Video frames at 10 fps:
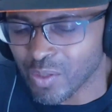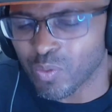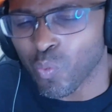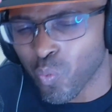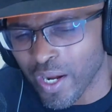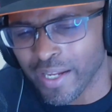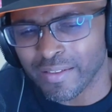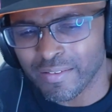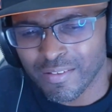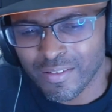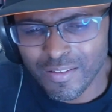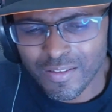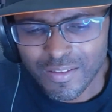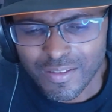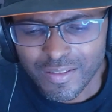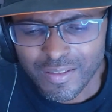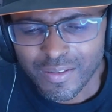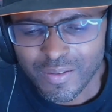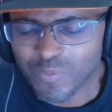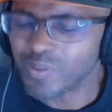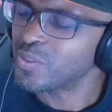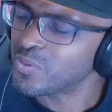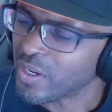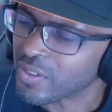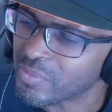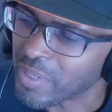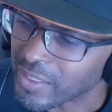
with what? What are you talking about?